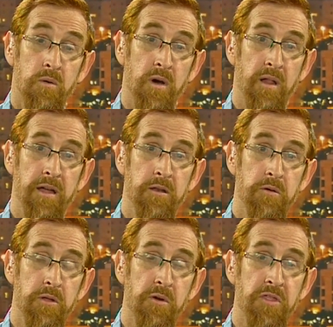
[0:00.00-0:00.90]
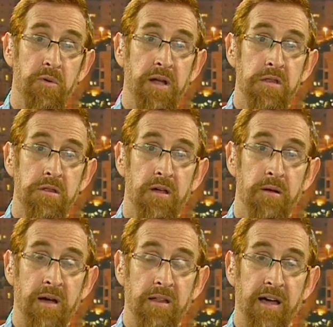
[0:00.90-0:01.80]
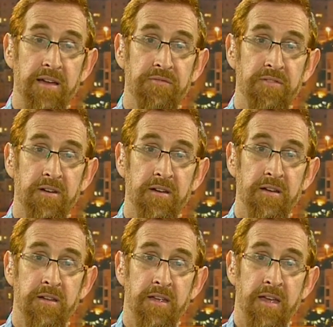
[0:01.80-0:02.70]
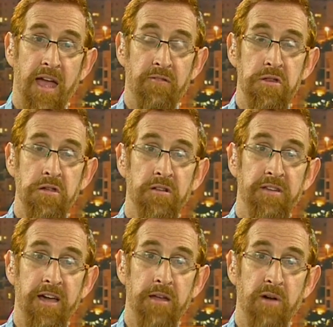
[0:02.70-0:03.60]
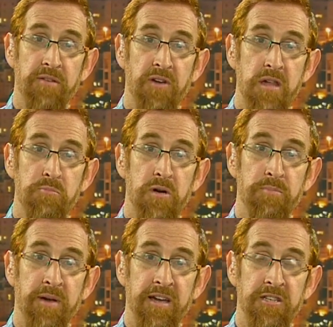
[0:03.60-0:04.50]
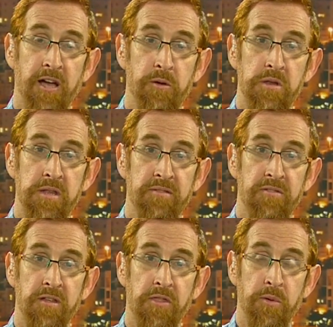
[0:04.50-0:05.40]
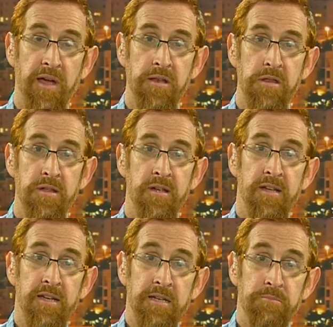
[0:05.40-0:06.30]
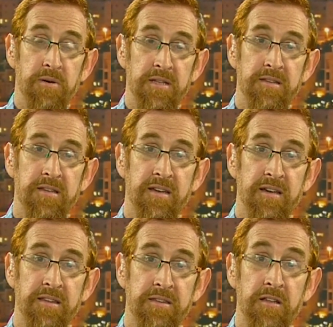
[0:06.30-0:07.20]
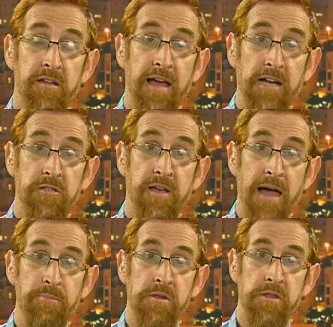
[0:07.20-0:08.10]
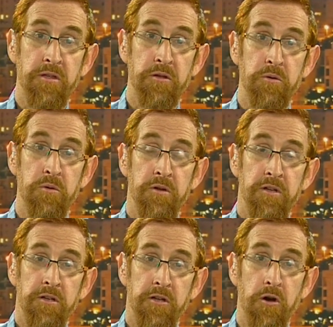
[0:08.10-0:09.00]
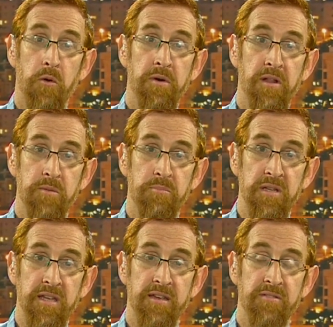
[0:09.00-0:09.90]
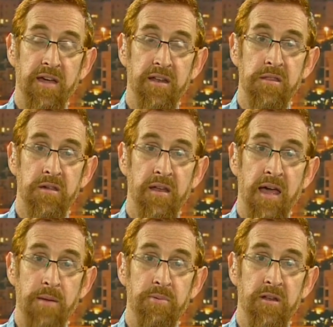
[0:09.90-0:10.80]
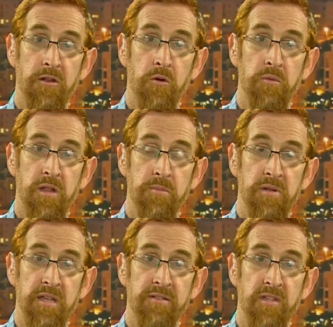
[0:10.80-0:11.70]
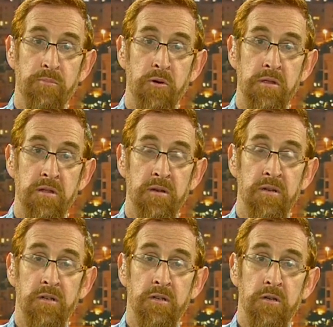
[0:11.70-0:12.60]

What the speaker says: Well, I knew there were threats on my life. Every single day on my Facebook page I received the threats. But until it actually happens to you, you don't really believe that it's going to happen. You don't really believe that a person